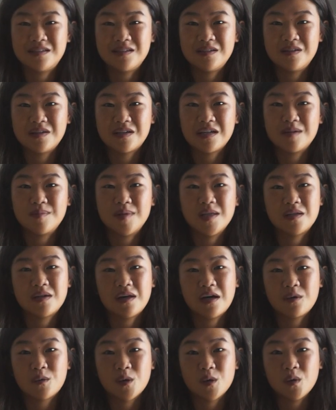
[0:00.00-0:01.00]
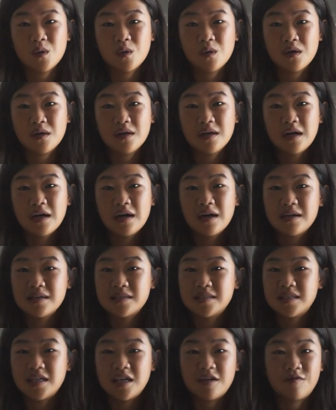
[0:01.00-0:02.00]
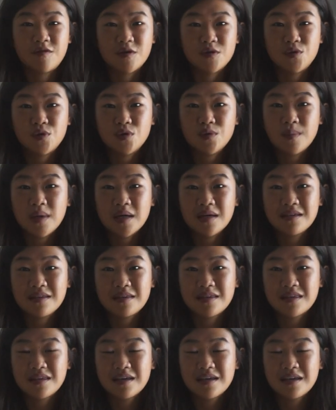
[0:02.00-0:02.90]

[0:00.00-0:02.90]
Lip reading: to come into Ecuador, stay for 2 months,